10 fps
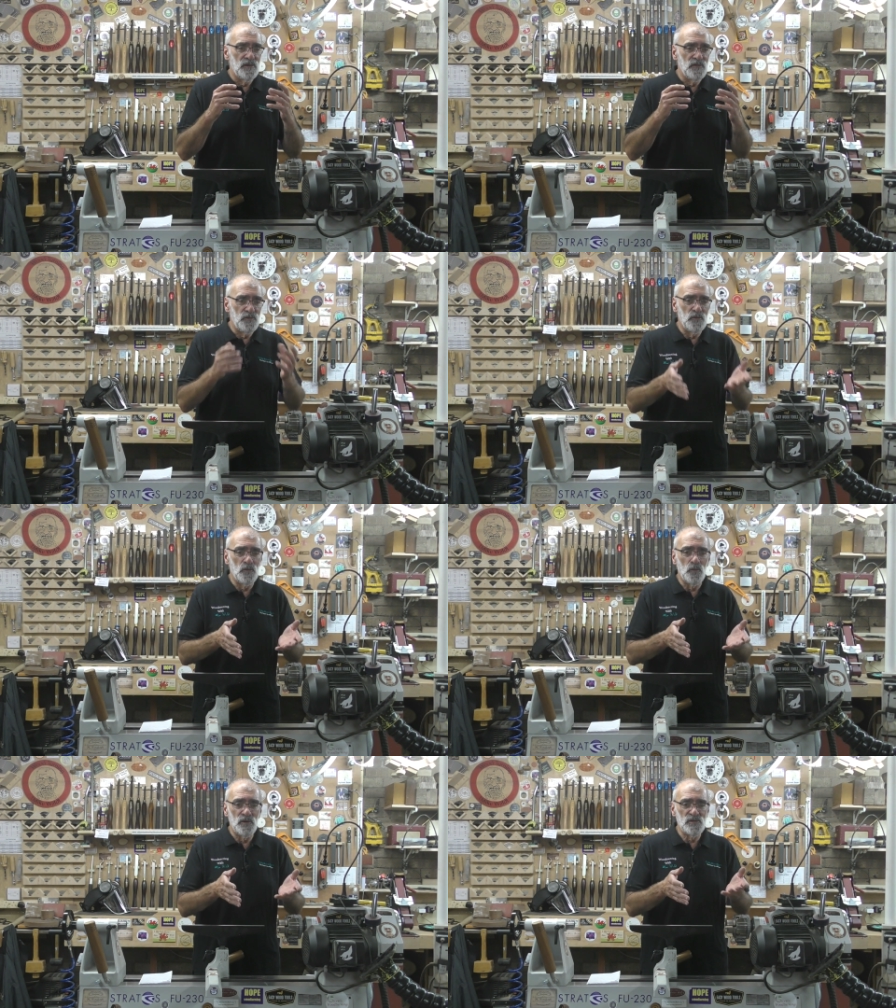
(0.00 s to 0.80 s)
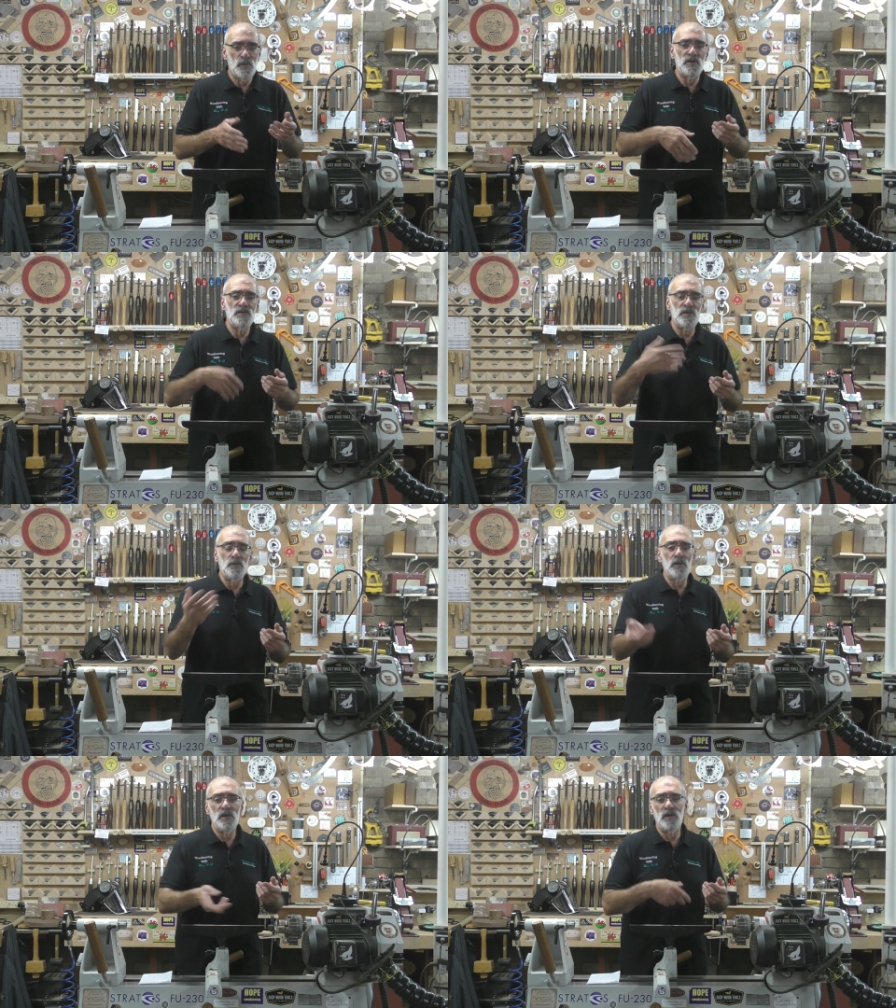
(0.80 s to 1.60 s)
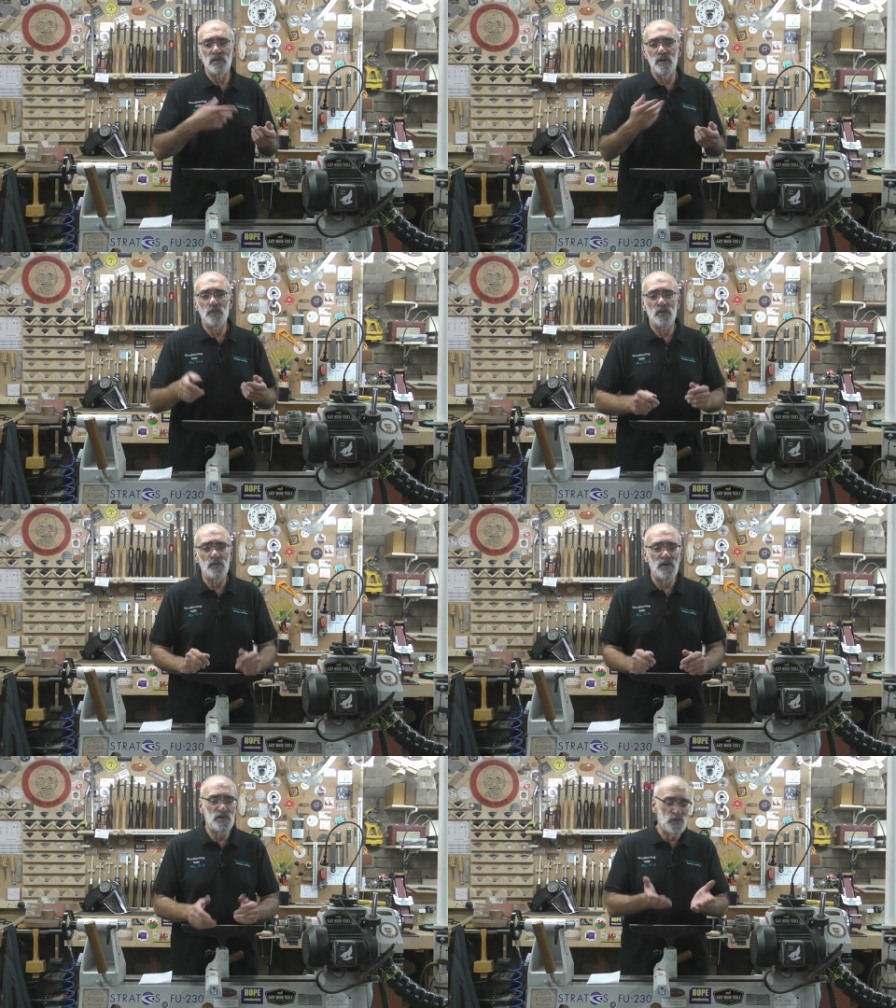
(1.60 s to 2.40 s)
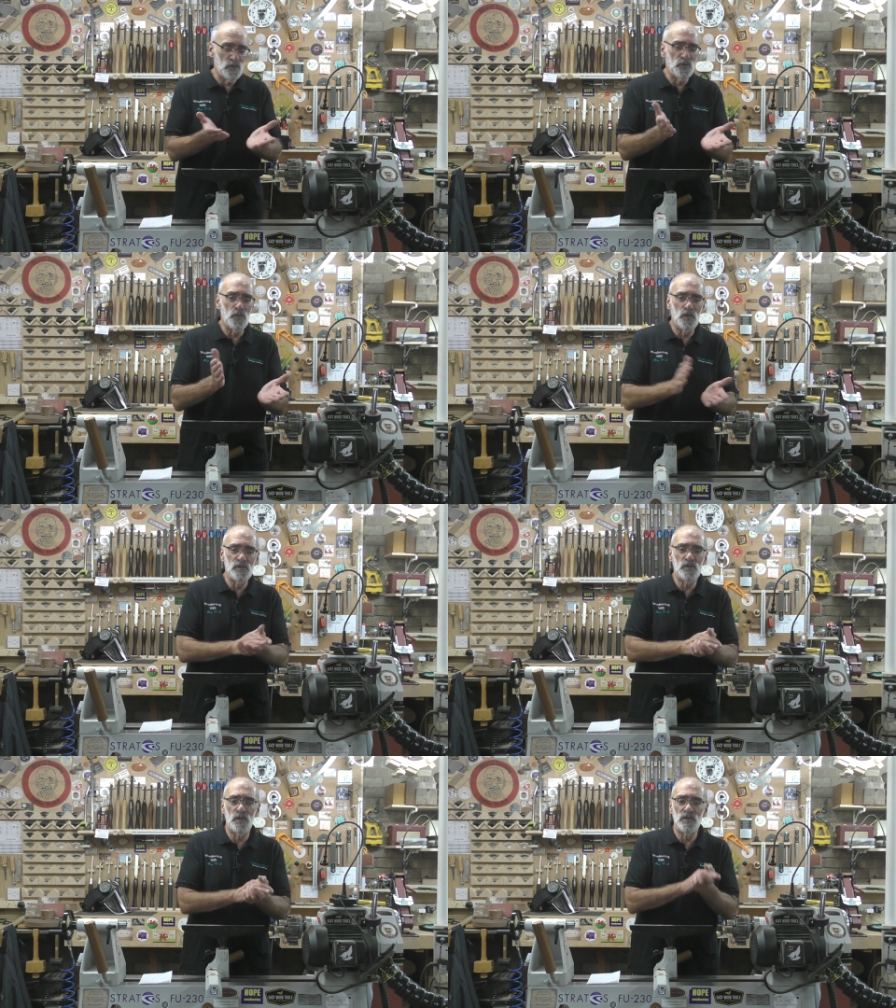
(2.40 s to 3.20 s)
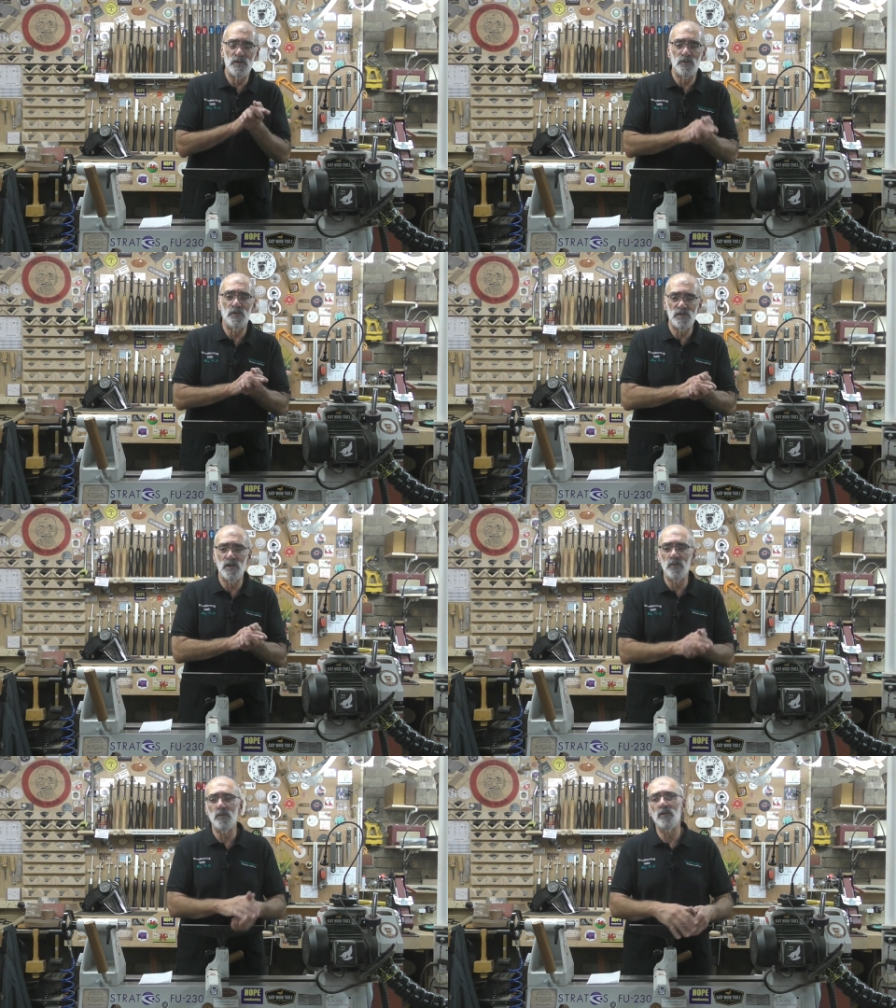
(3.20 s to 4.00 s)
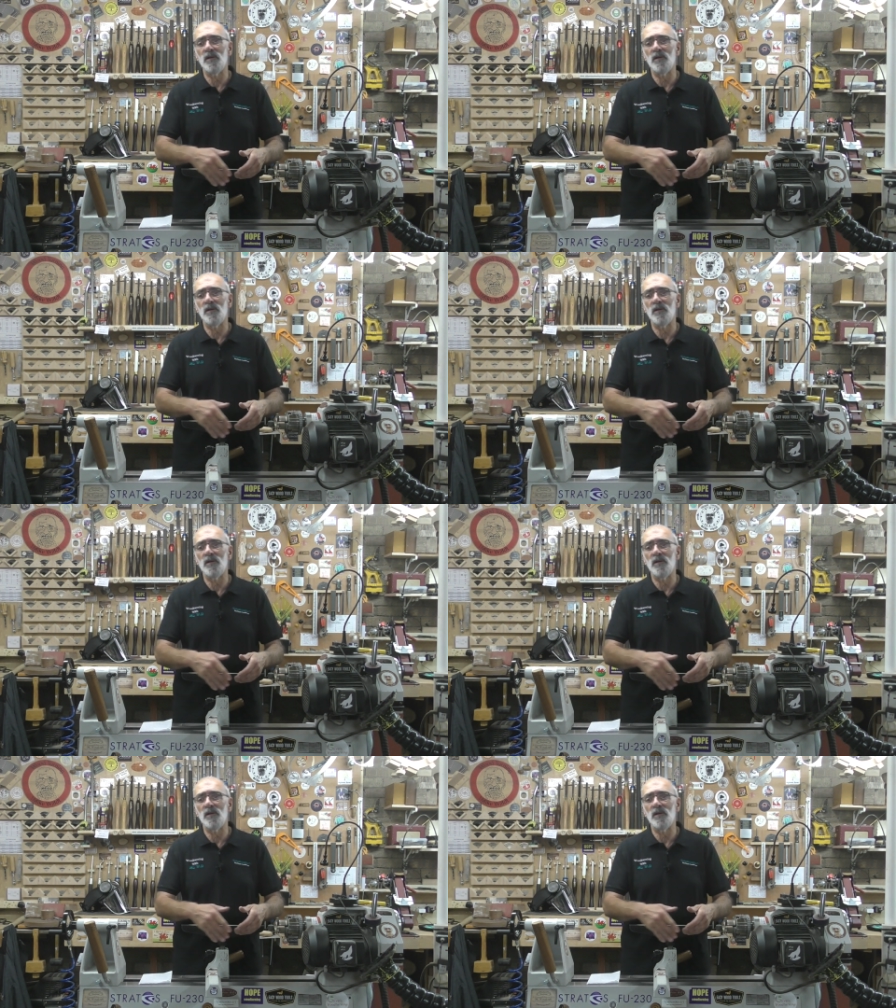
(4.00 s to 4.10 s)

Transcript: if you do a 120, you clean it down with meths, you've got the 120 on the towel,